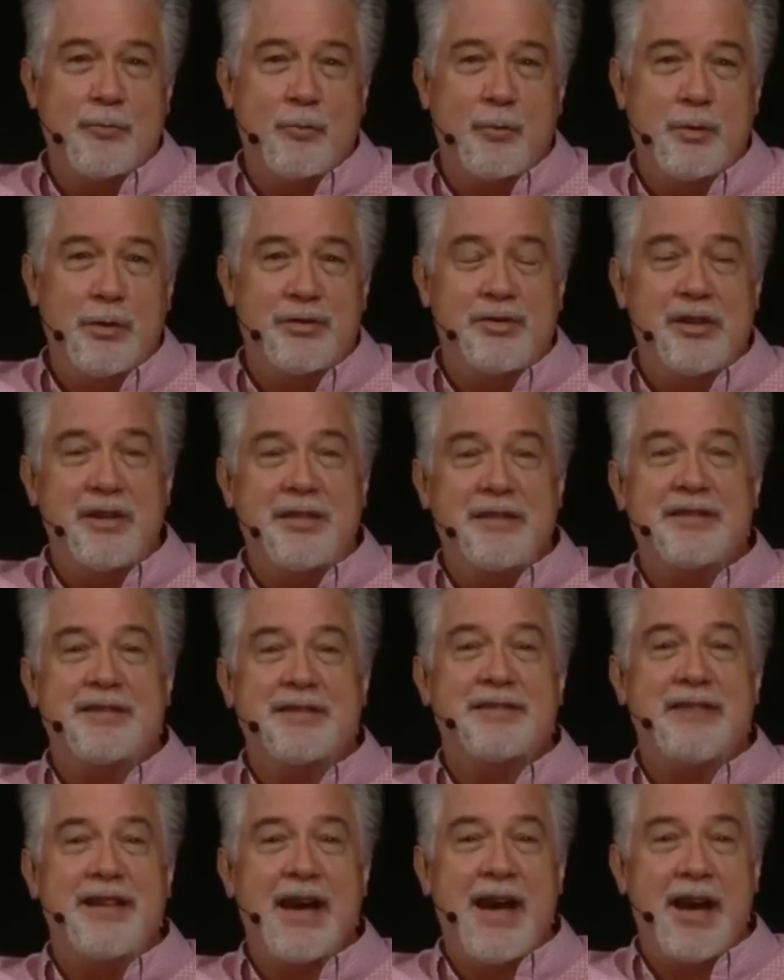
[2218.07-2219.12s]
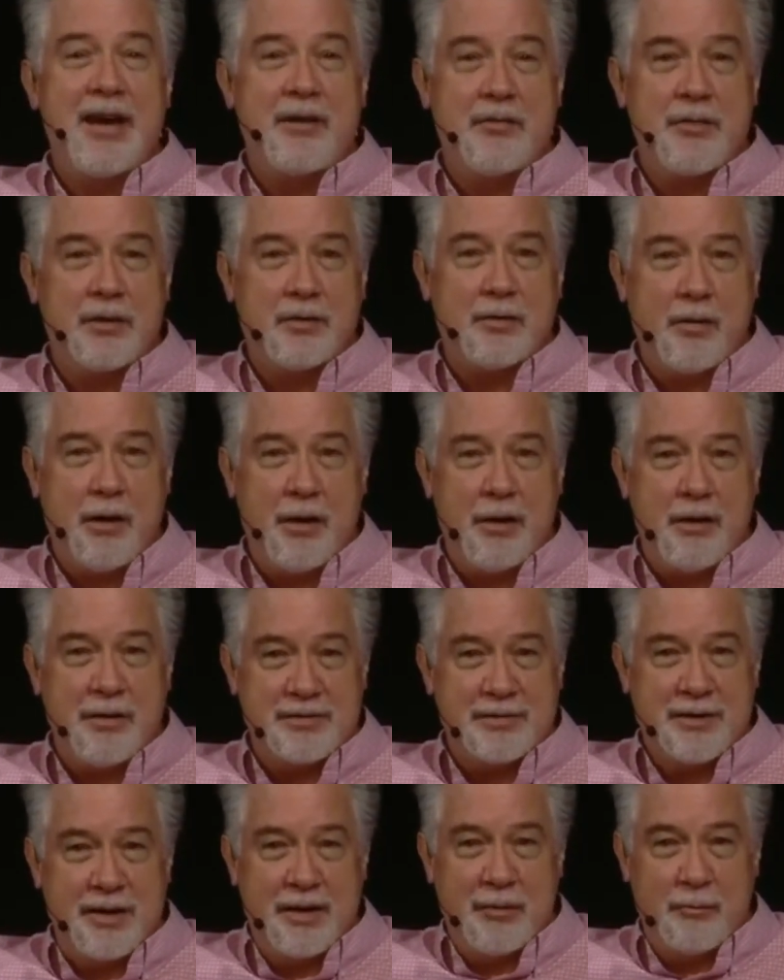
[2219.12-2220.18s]
when Jesus died on the
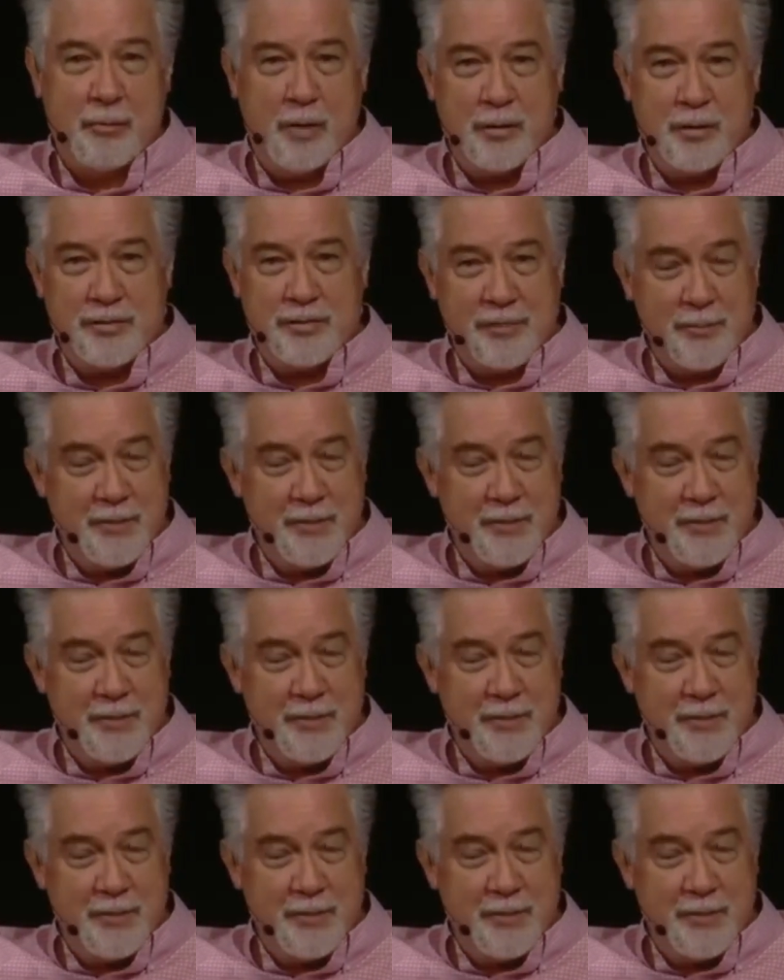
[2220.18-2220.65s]
cross and rose from the